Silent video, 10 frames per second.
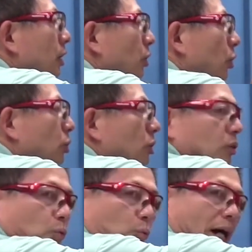those
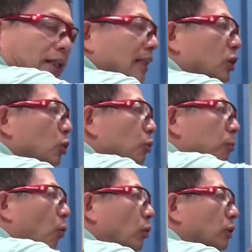winding has two
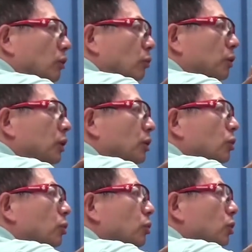portions. We're going
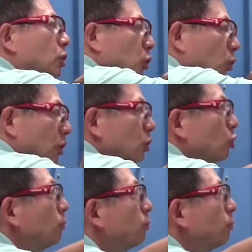to short these two